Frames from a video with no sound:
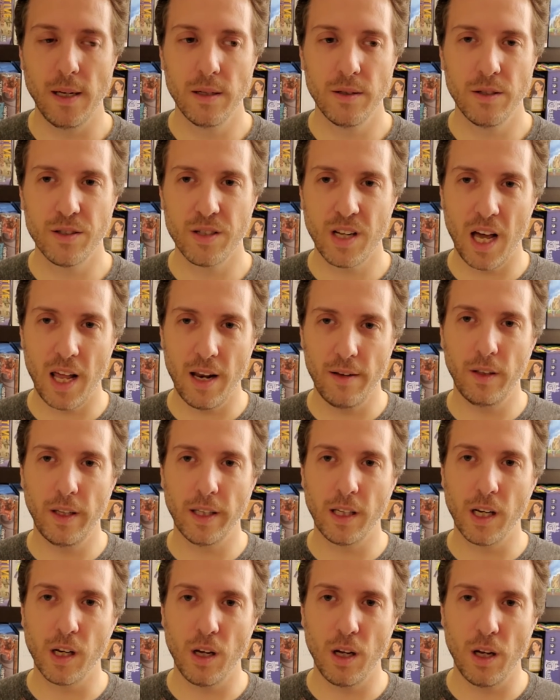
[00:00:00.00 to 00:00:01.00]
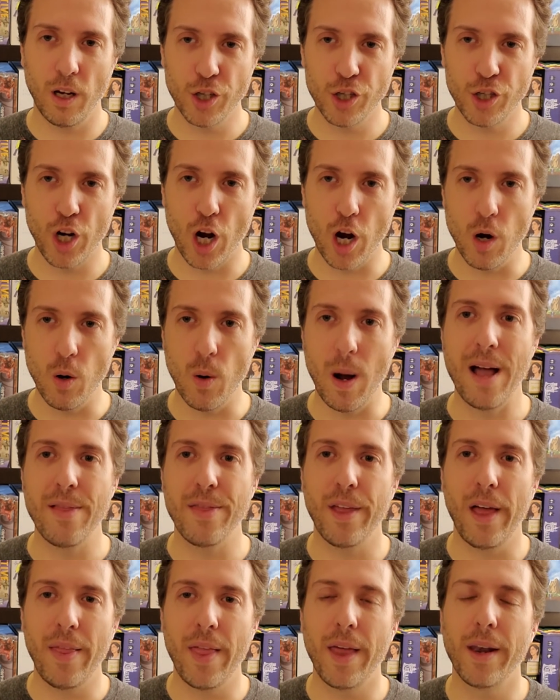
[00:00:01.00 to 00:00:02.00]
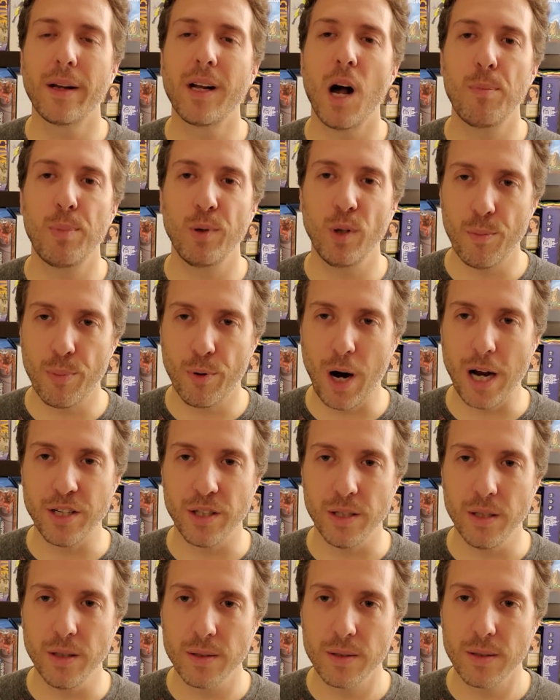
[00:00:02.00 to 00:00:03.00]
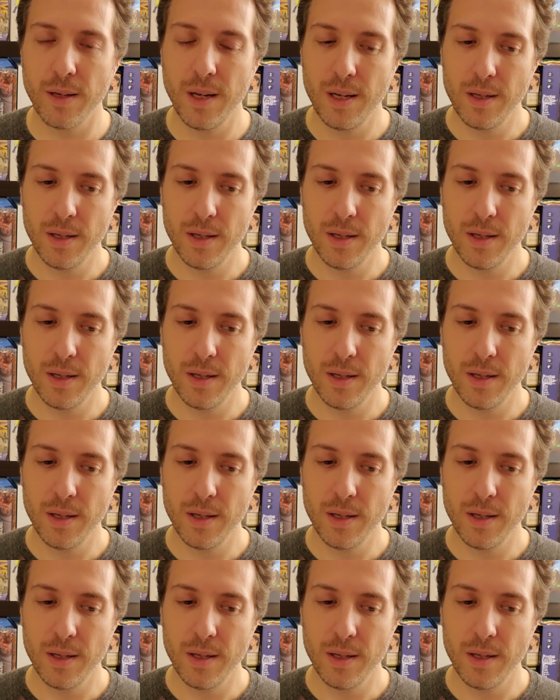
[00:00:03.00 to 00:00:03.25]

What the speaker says: just kind of like a show, and then a couple impressions.